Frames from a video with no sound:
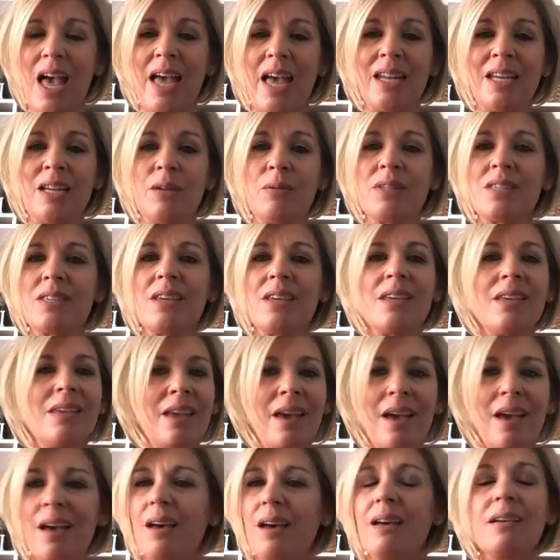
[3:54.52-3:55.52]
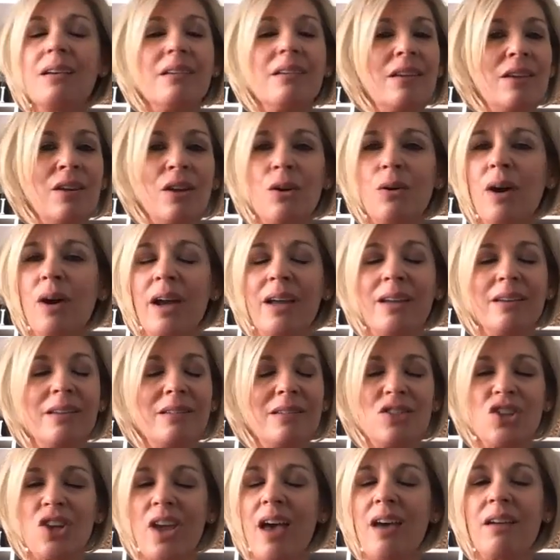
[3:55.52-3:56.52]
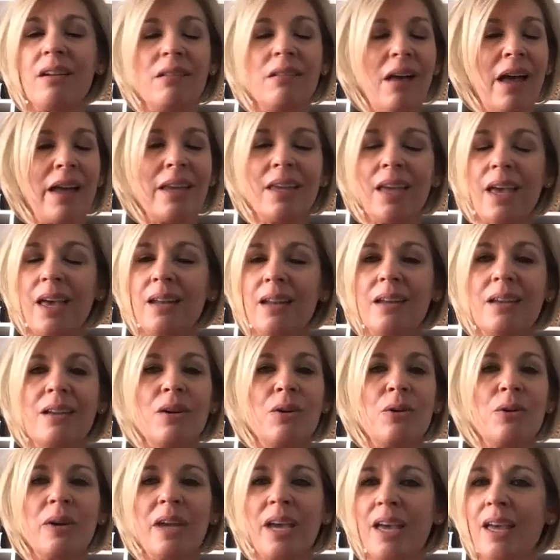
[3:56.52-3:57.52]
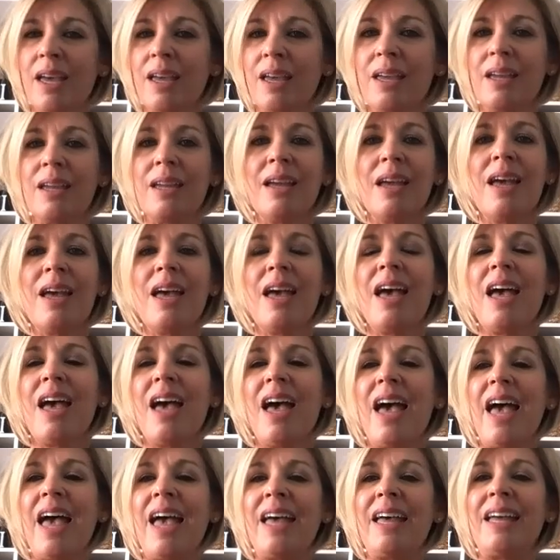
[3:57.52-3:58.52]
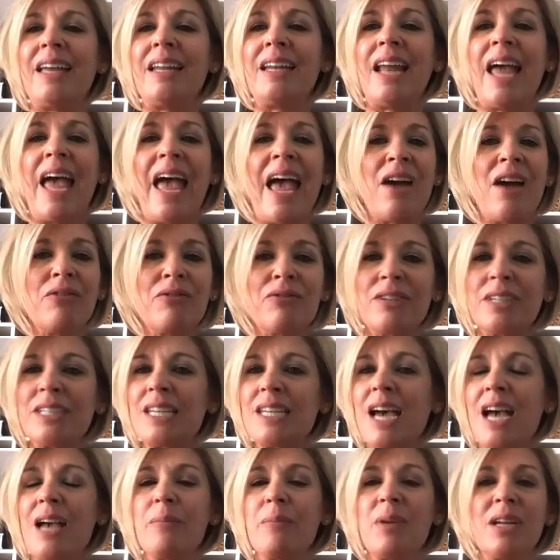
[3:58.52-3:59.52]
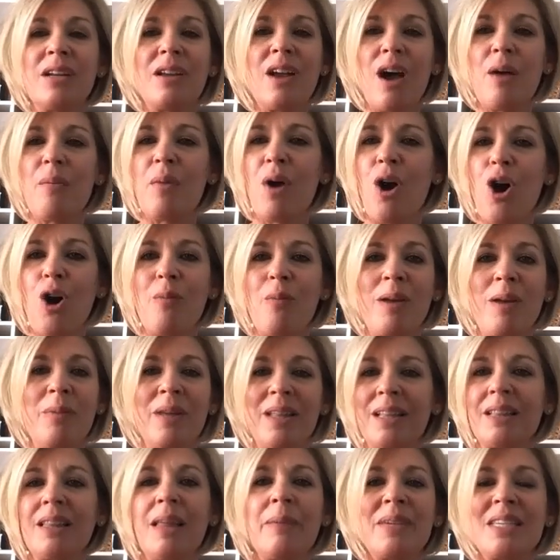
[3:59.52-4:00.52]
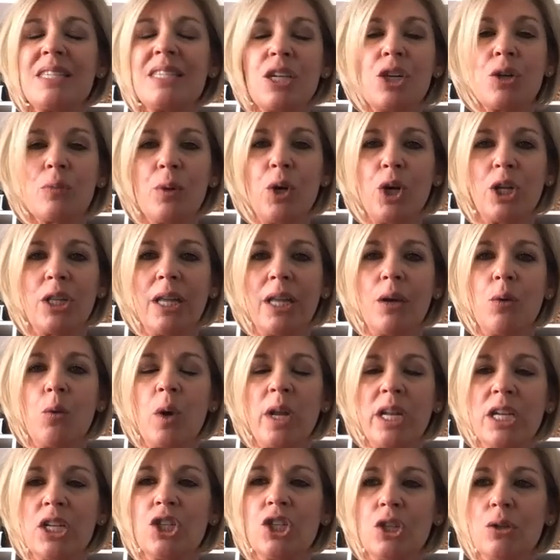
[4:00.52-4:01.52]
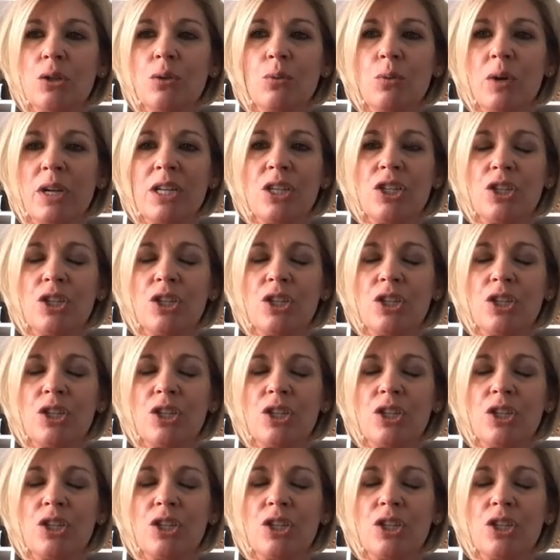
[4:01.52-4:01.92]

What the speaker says: And he was like, yeah, chattel, I get it. Okay. And every time he'd come home, I'd be like, let me see your book. Like, what did you